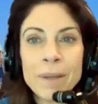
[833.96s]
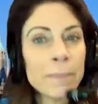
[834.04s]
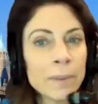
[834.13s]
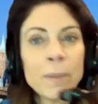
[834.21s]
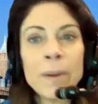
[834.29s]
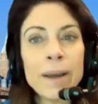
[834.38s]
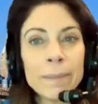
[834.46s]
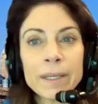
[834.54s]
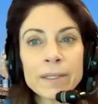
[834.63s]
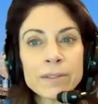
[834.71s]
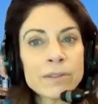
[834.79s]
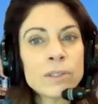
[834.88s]
pump you up
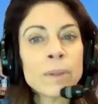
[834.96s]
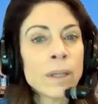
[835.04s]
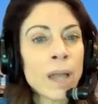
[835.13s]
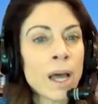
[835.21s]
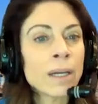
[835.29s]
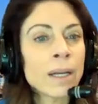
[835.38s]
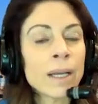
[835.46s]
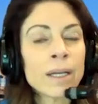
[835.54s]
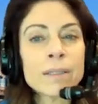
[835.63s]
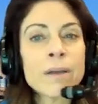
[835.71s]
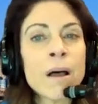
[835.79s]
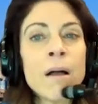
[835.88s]
because you do a lot and
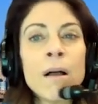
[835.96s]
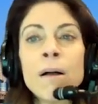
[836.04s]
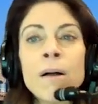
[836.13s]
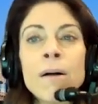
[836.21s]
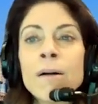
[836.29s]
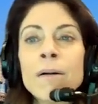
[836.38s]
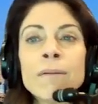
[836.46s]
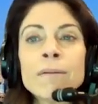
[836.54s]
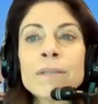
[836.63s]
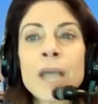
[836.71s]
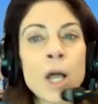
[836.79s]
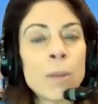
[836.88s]
it's all
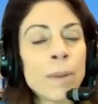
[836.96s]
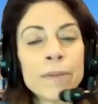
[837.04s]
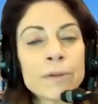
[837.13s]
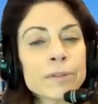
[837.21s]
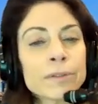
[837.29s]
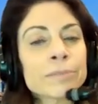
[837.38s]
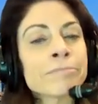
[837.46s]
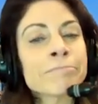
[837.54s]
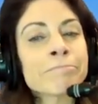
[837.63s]
to help others.